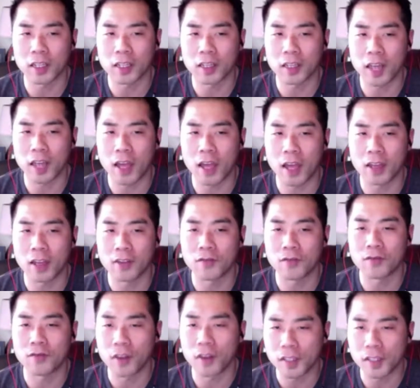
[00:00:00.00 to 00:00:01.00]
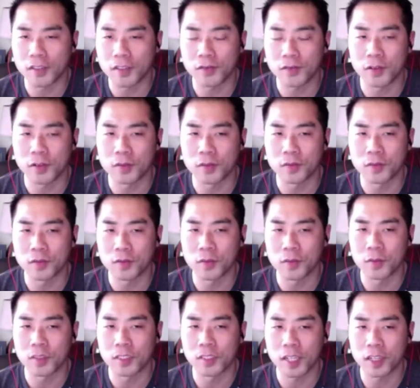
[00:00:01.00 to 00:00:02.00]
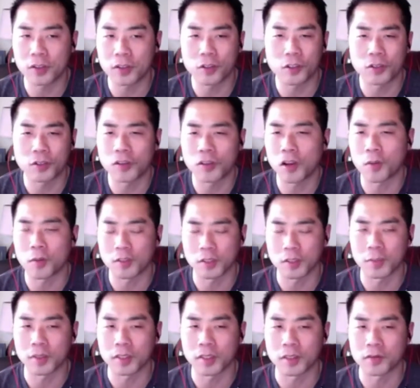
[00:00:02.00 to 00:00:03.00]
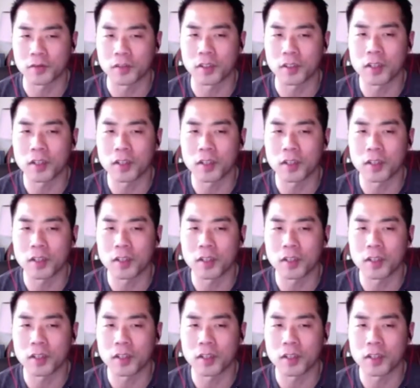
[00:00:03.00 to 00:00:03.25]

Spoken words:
that advice from the seller, or are you talking about something different?